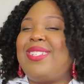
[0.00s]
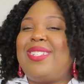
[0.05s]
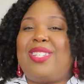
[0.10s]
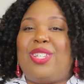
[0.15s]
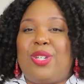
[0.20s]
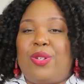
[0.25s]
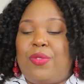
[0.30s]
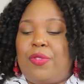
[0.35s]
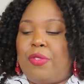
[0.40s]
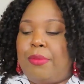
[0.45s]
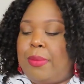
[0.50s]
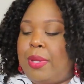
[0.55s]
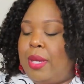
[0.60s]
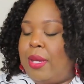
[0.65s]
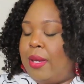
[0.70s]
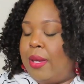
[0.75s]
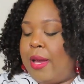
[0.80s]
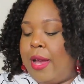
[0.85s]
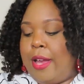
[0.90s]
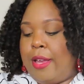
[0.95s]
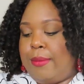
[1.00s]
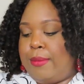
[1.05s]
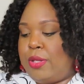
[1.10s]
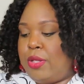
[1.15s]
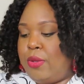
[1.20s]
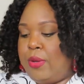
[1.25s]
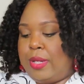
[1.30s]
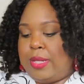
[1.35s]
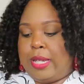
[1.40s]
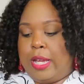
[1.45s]
the deal for me i am
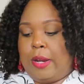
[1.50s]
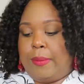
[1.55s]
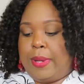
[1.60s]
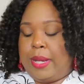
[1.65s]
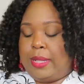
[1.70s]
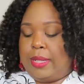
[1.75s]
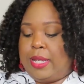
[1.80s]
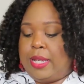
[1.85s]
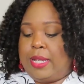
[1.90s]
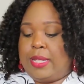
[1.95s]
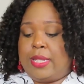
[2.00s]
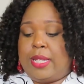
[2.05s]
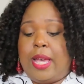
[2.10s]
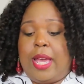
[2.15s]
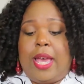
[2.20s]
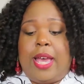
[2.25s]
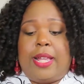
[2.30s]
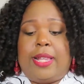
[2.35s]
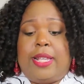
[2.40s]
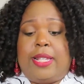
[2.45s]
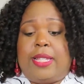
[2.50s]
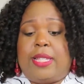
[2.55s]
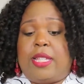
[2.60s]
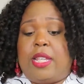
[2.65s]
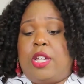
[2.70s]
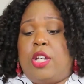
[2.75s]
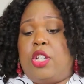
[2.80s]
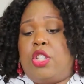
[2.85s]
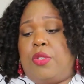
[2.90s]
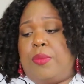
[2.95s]
so excited about this this is
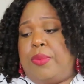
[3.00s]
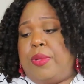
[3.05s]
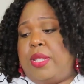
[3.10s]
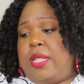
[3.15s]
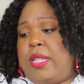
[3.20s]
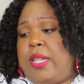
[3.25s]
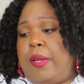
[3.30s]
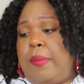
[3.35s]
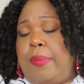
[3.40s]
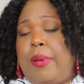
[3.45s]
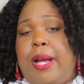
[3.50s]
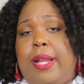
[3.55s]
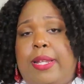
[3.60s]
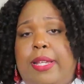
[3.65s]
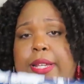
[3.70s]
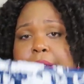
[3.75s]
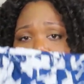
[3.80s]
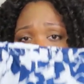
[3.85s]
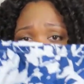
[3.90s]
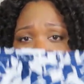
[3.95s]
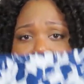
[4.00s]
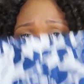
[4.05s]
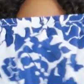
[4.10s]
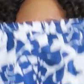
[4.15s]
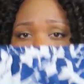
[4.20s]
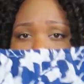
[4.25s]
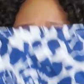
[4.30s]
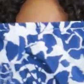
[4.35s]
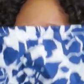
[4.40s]
100% polyester